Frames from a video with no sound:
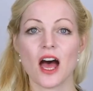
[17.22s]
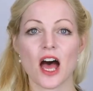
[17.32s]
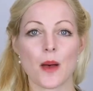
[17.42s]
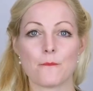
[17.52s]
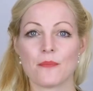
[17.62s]

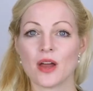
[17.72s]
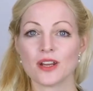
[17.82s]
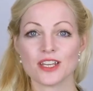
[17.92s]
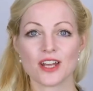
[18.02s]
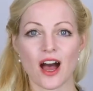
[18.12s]

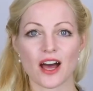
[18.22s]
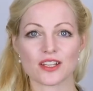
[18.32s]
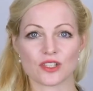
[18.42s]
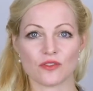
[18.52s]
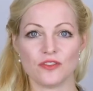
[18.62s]
American
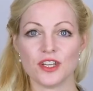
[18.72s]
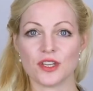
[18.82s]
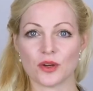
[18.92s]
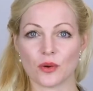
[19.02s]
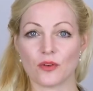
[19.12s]
Artist
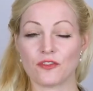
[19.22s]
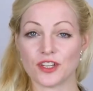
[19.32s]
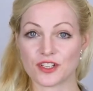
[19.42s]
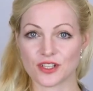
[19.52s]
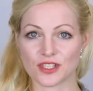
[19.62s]
Video
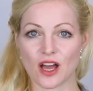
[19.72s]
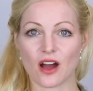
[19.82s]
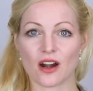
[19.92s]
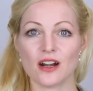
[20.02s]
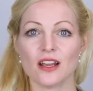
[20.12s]
features
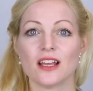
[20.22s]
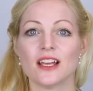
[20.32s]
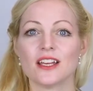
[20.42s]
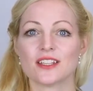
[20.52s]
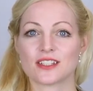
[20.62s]
are
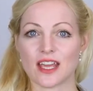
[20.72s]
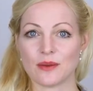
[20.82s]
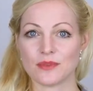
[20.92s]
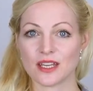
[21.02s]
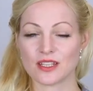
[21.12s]

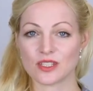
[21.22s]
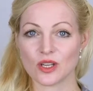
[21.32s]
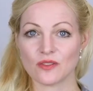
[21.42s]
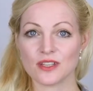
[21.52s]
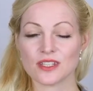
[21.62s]
same-day
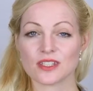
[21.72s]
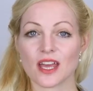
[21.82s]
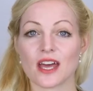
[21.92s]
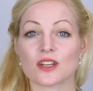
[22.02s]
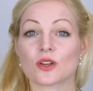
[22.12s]
service
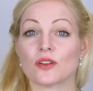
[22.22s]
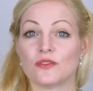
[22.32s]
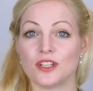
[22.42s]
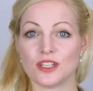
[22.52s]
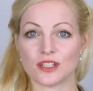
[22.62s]
at a
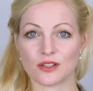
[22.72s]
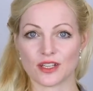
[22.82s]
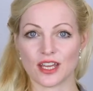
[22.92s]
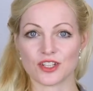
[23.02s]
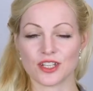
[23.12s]
convenient
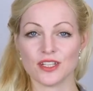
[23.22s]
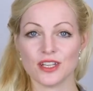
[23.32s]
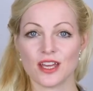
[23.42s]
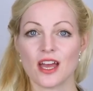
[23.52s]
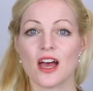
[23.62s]

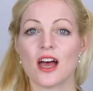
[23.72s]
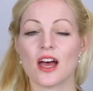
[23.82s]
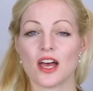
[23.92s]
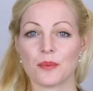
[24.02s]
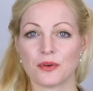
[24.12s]
location,
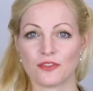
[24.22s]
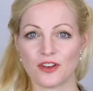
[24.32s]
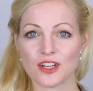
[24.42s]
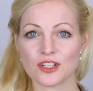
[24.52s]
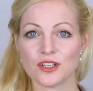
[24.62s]
a
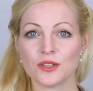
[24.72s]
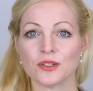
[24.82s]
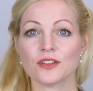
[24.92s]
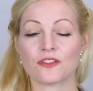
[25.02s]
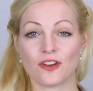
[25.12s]

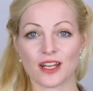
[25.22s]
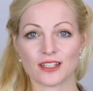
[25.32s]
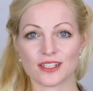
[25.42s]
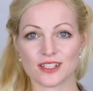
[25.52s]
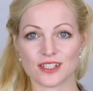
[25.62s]
professional,
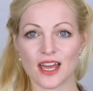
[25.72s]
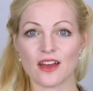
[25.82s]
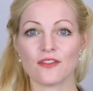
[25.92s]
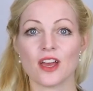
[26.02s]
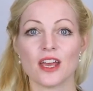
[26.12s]
friendly
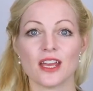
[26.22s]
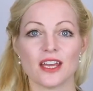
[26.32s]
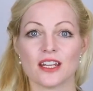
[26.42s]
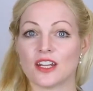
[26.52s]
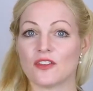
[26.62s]
staff
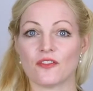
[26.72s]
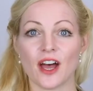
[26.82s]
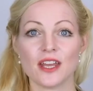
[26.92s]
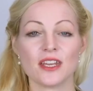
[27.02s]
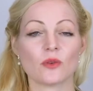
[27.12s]
in an
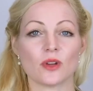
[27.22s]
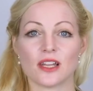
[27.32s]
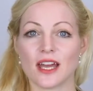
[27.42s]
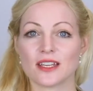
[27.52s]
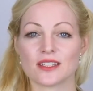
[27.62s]
inviting,
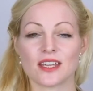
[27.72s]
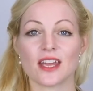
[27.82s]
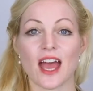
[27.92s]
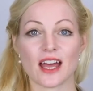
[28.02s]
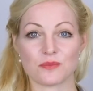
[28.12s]
relaxing
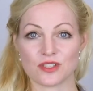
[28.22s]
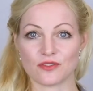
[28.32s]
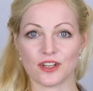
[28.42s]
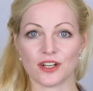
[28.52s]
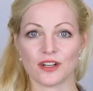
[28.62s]

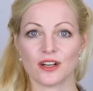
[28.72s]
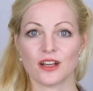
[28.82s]
atmosphere.